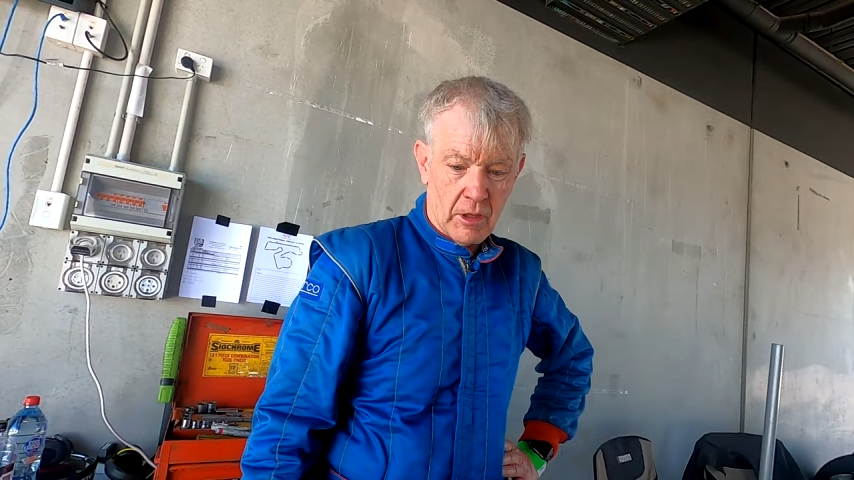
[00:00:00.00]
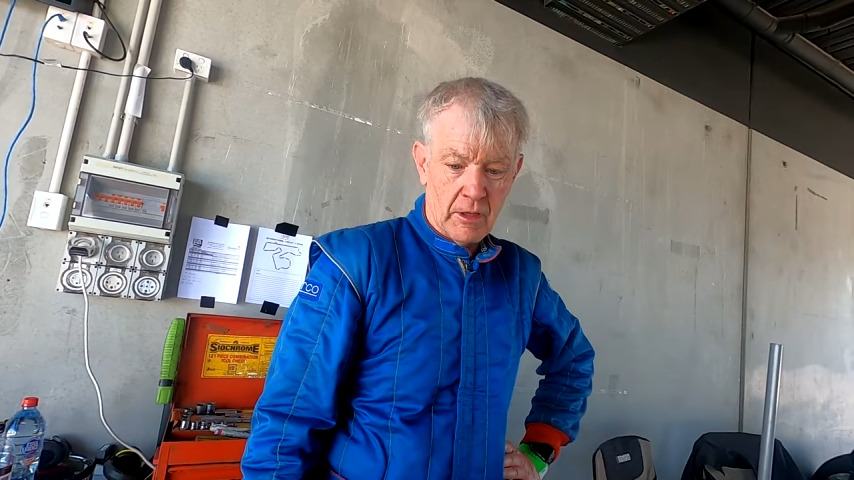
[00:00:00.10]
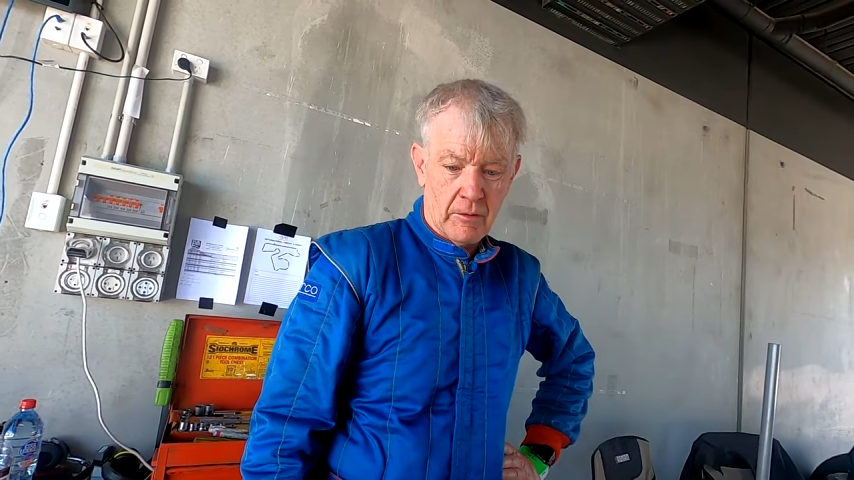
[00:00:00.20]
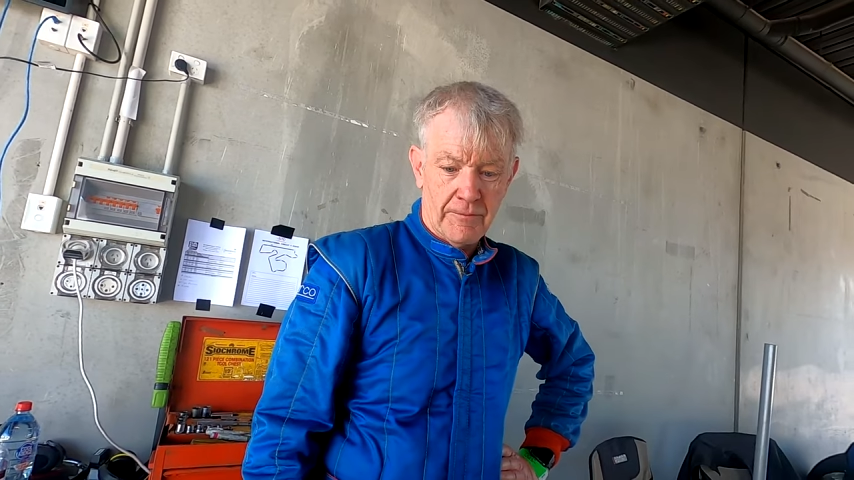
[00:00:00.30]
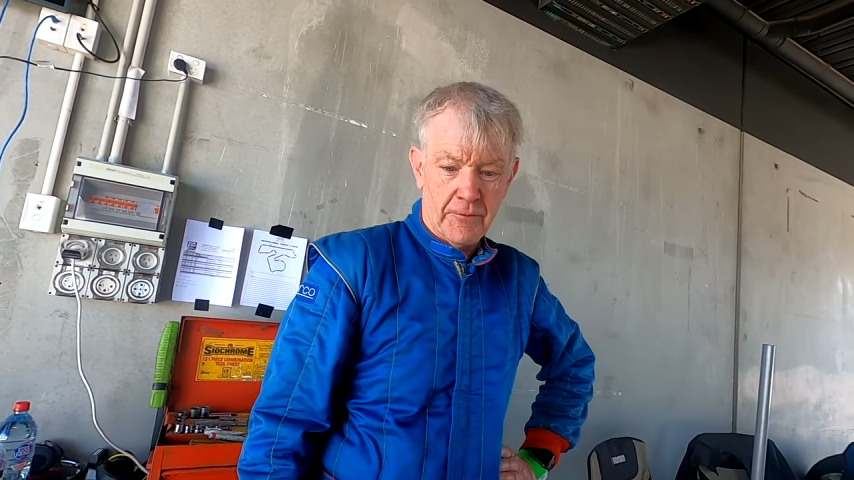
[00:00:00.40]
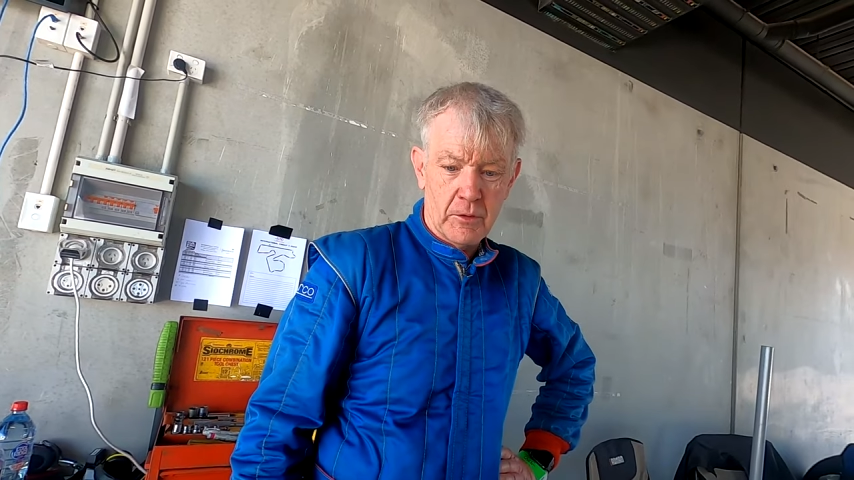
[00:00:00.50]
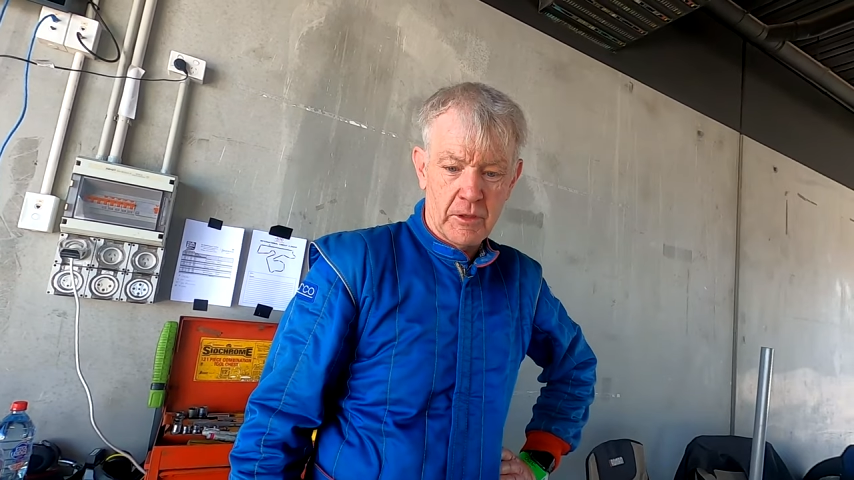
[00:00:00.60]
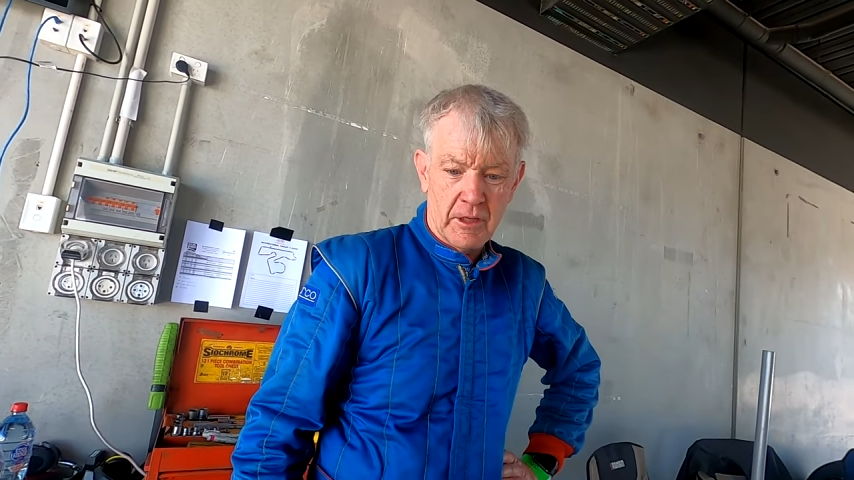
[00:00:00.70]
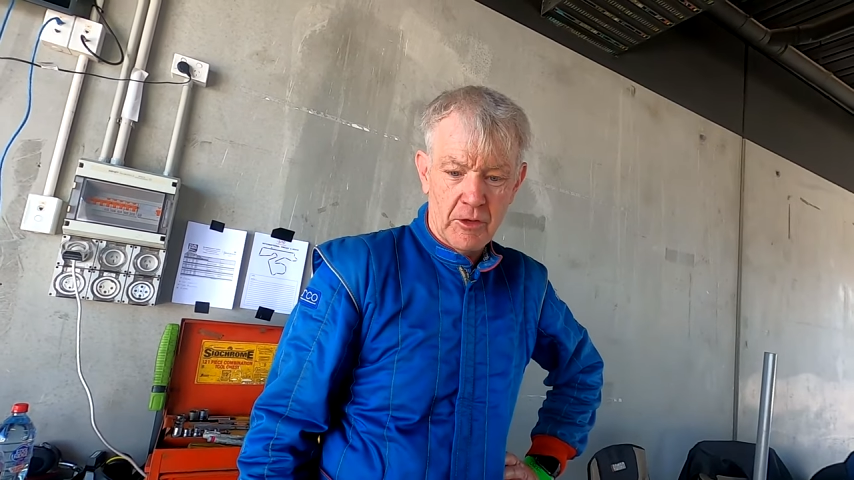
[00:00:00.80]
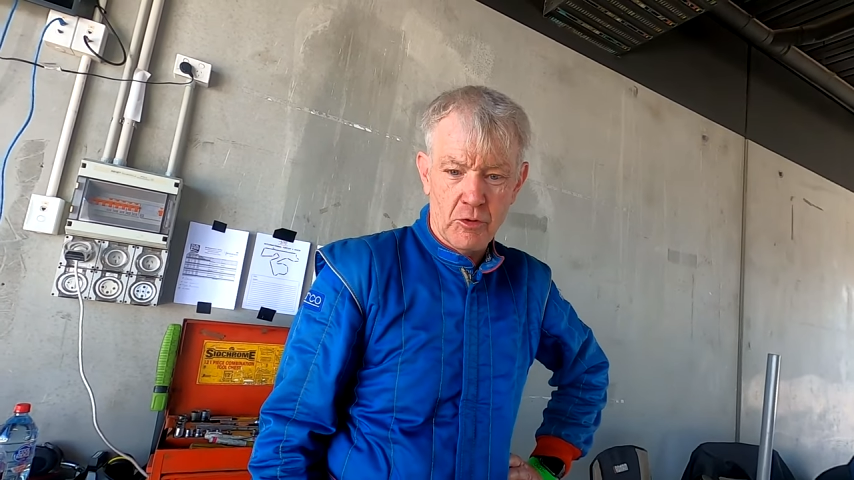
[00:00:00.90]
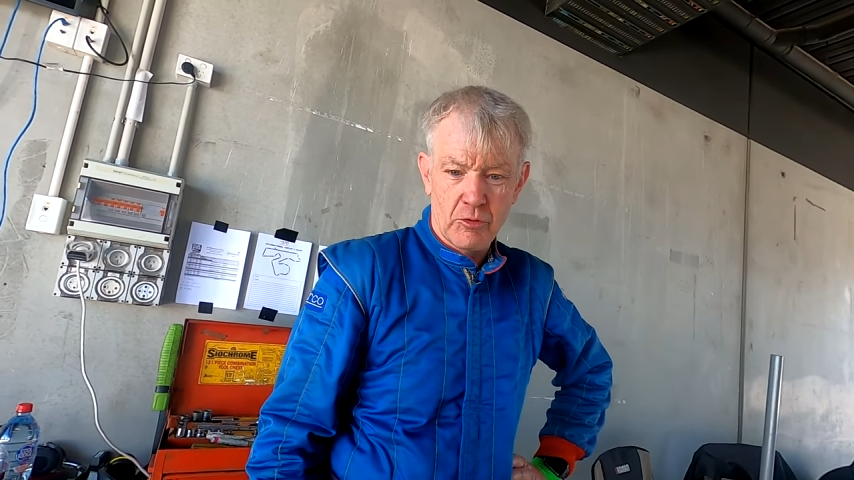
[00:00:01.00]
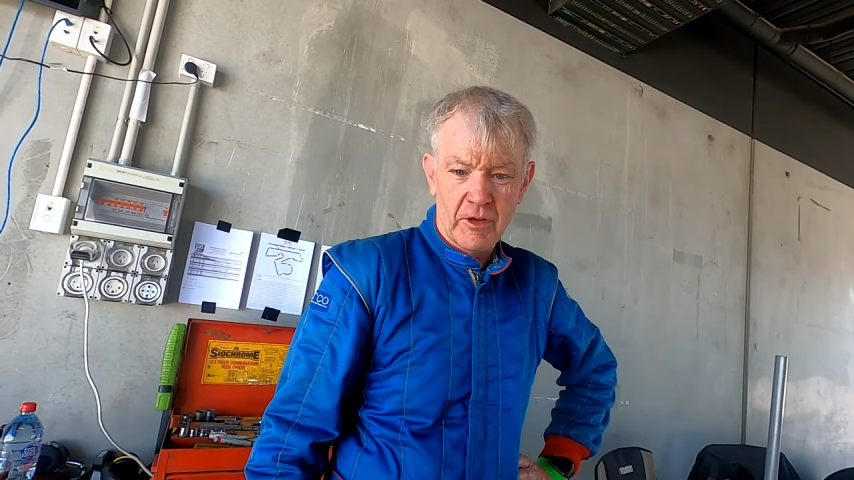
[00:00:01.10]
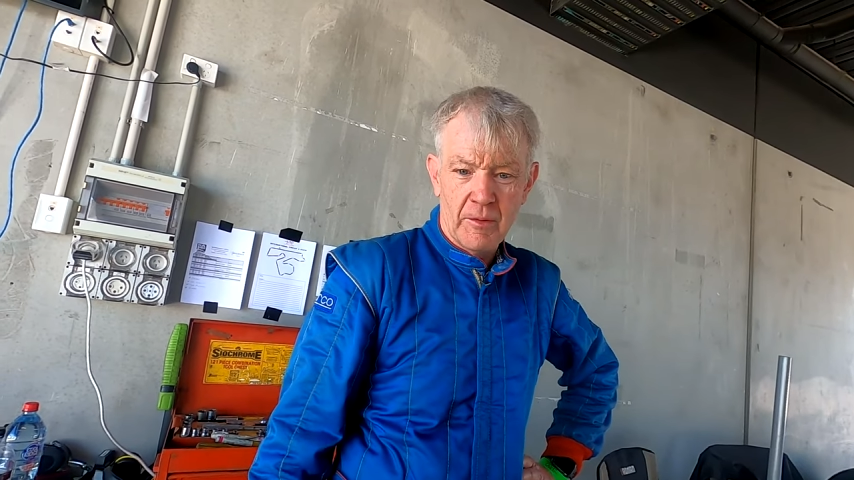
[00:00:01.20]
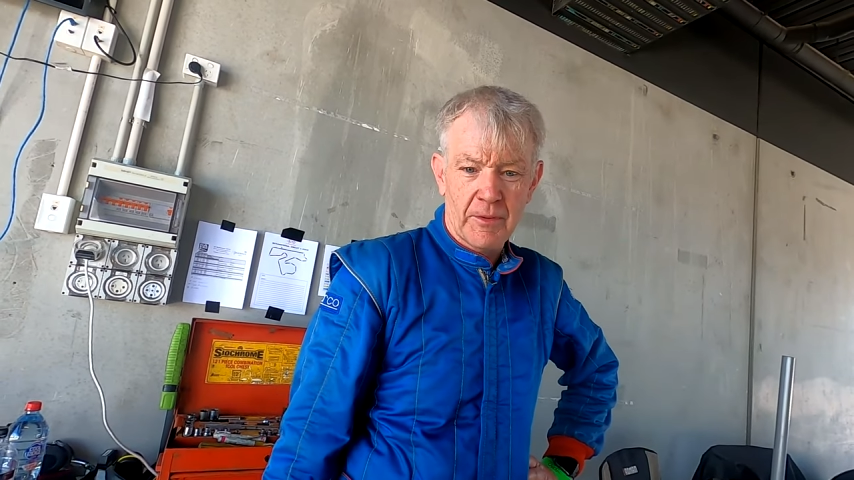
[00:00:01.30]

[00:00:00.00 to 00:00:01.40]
little few little issues in it,